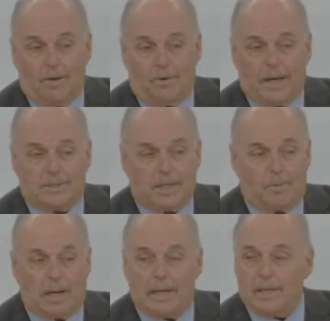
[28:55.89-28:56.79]
You can't say,
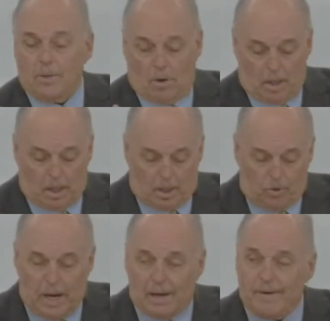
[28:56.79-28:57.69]
"Well, I didn't know."
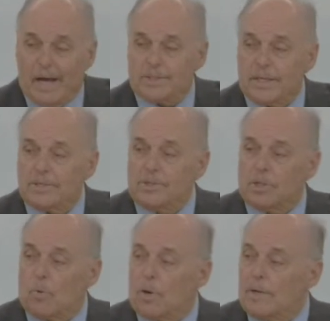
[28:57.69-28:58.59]
You have access to
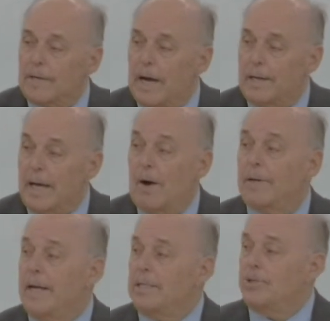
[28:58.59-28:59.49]
the Word of God
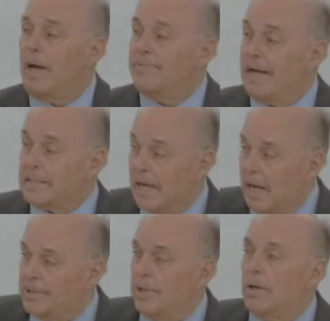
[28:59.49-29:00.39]
nowadays. You have
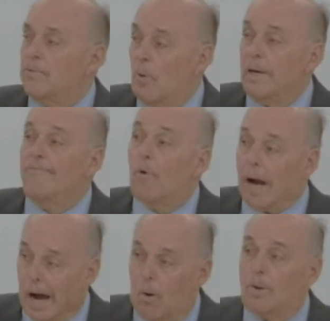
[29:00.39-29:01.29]
technology on 24
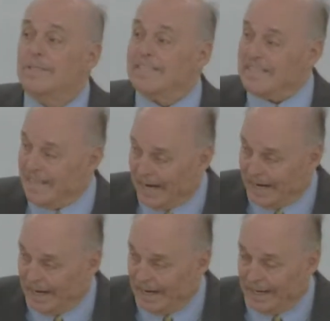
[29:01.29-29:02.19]
hours a
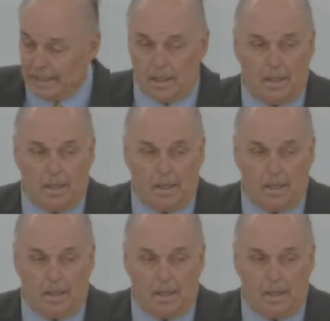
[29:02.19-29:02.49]
day.